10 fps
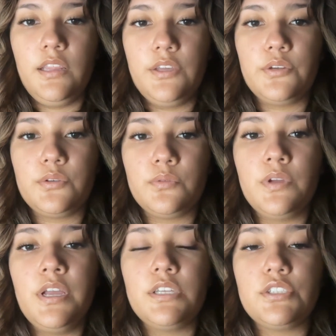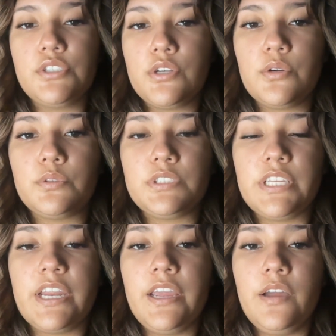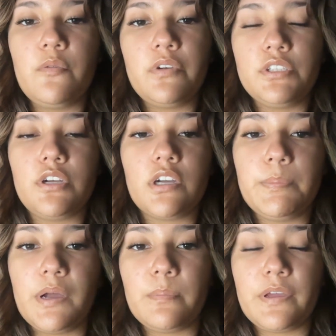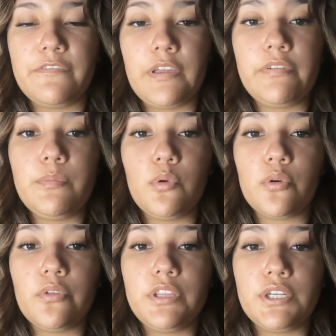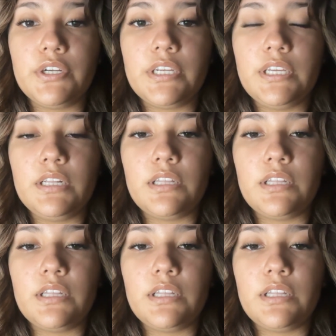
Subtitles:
Hello. So today I want to talk about my favorite moral theory